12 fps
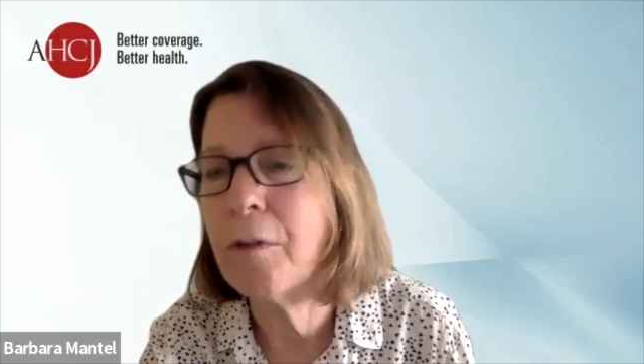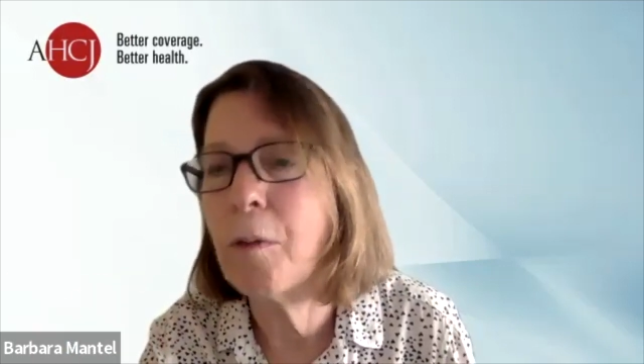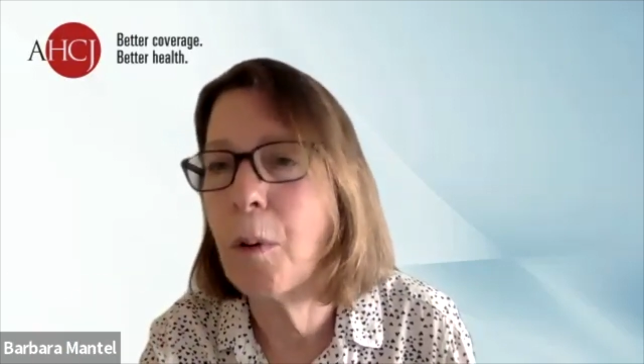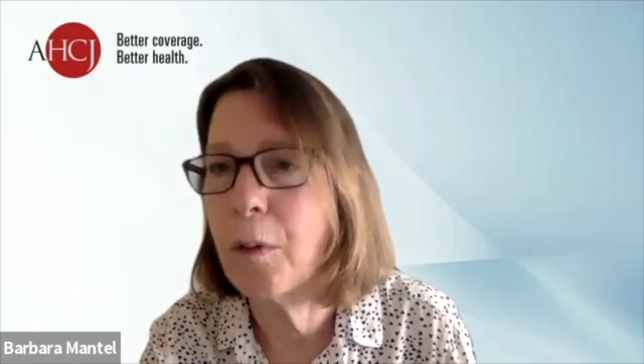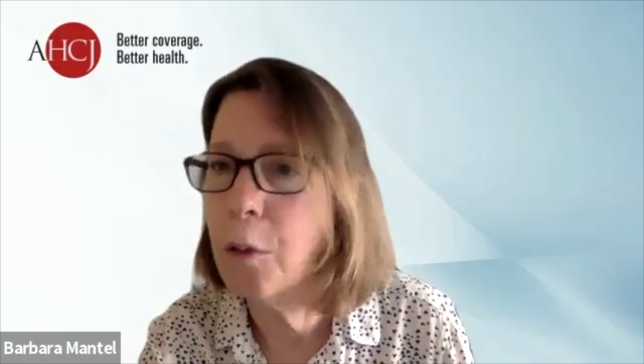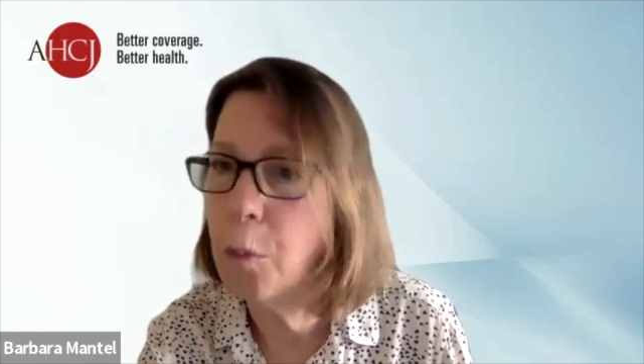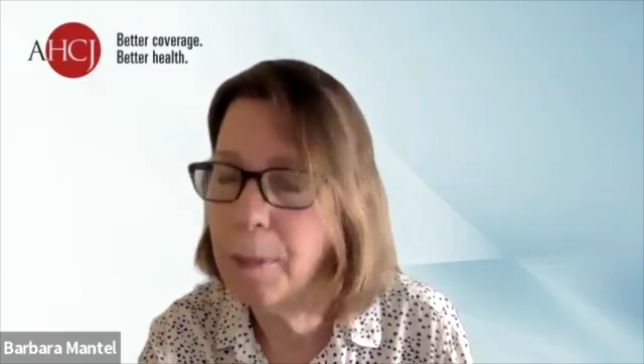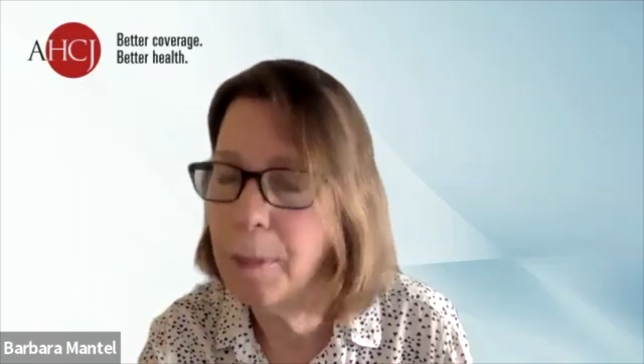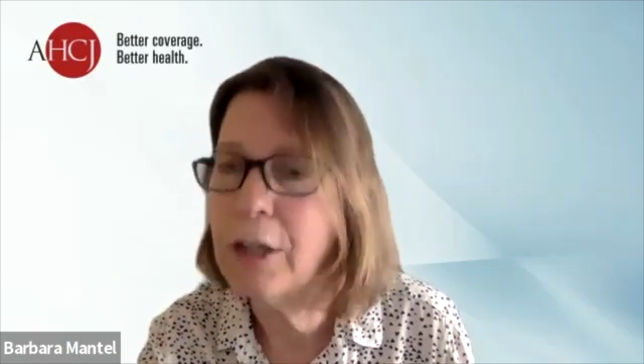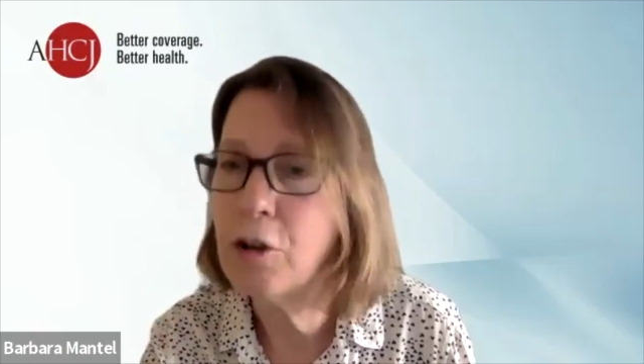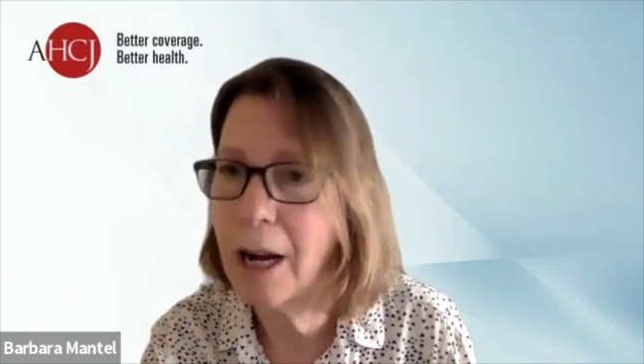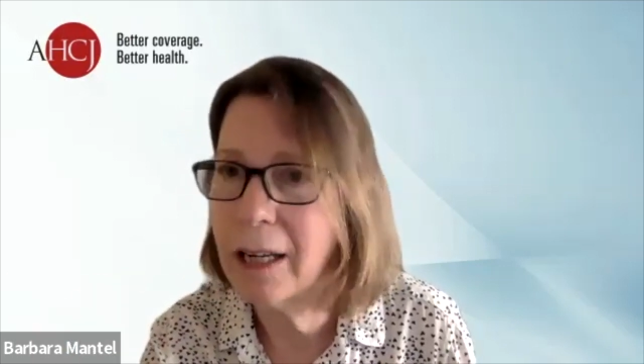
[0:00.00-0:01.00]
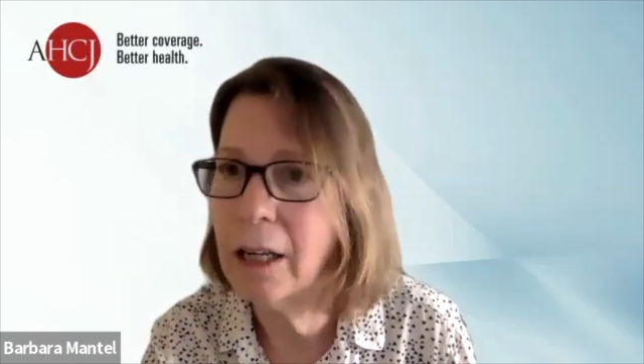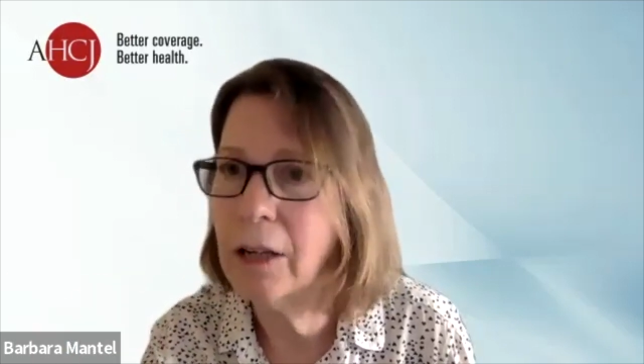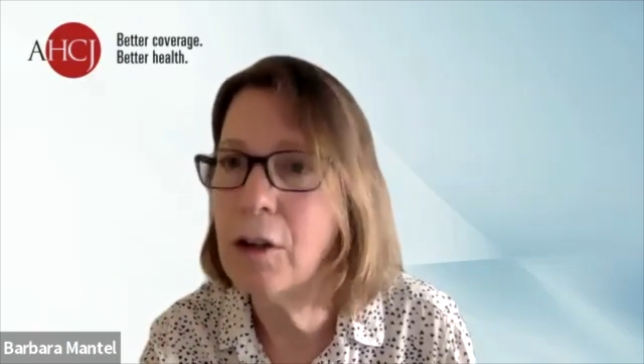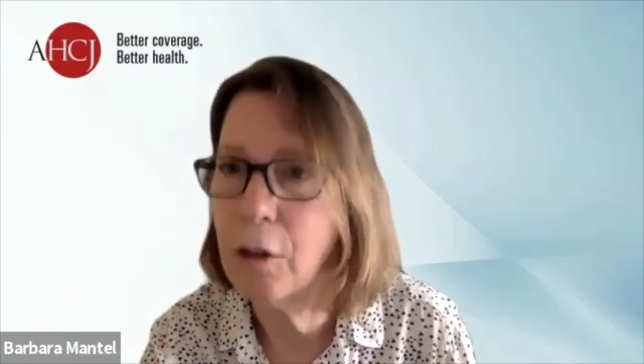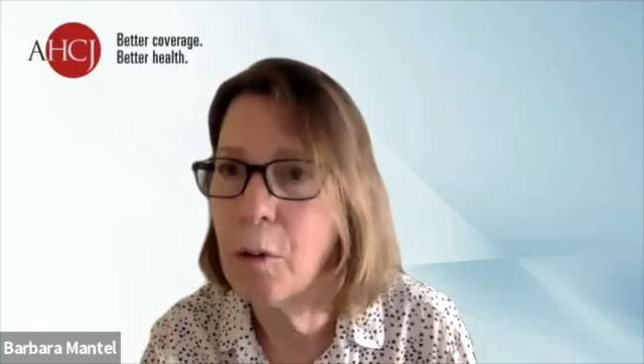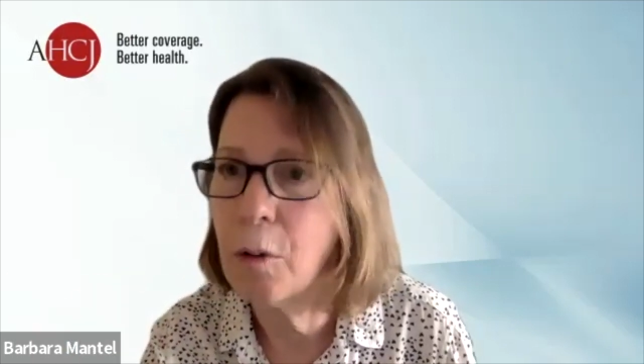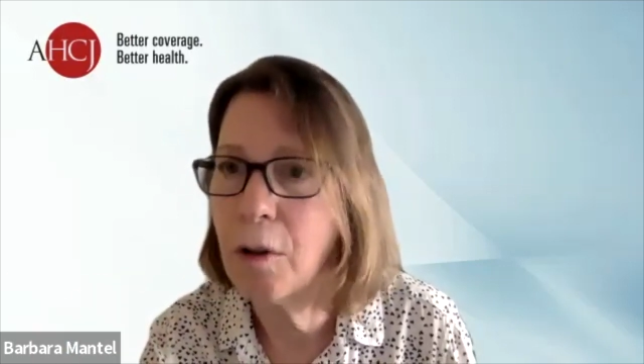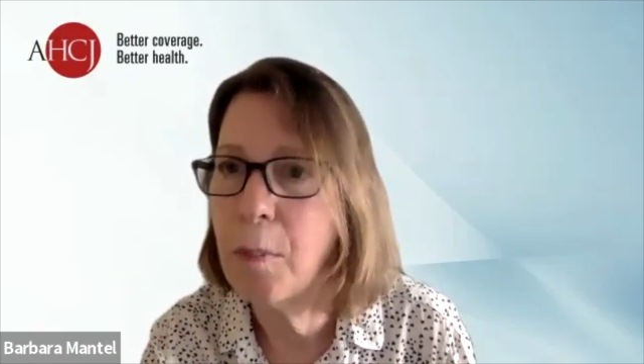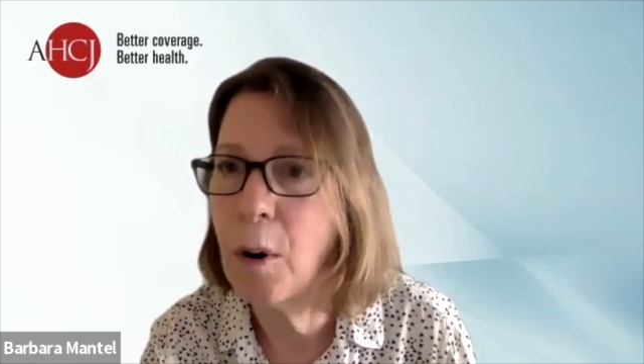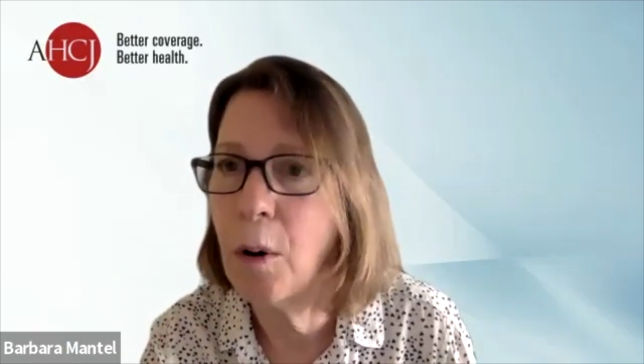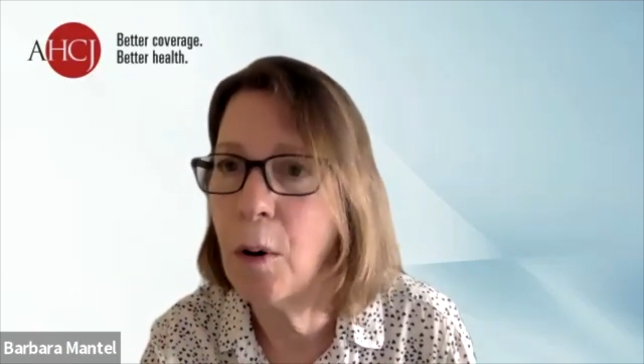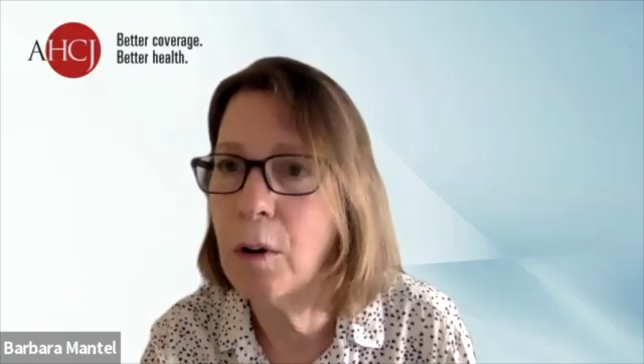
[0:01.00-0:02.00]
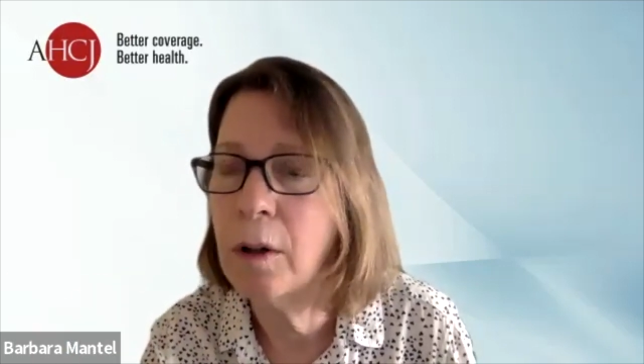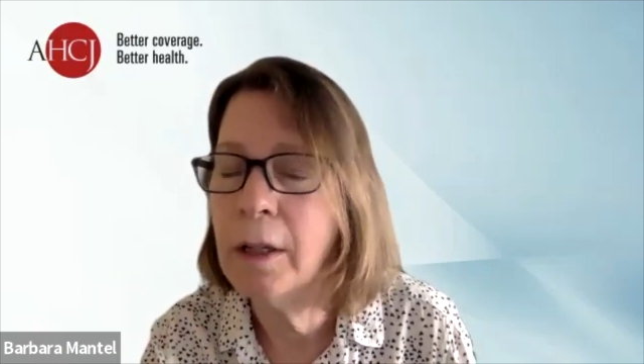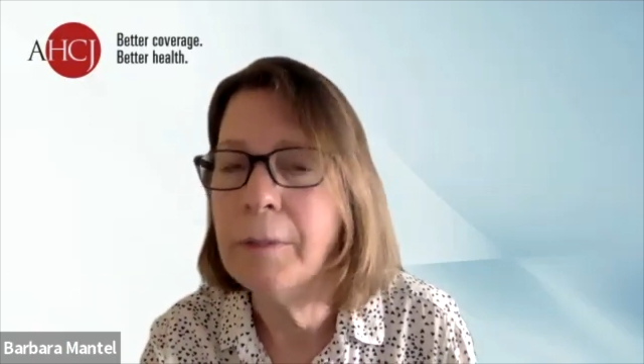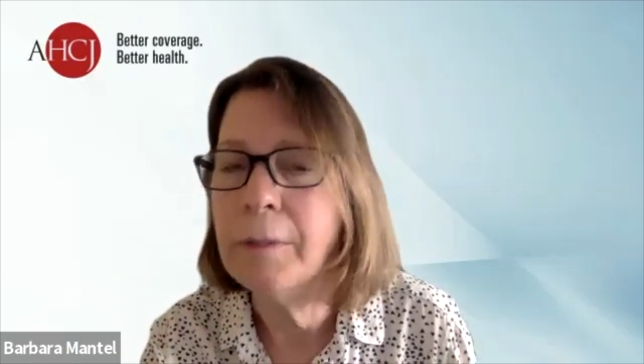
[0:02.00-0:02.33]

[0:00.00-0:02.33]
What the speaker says: for the women trekking to the North Pole,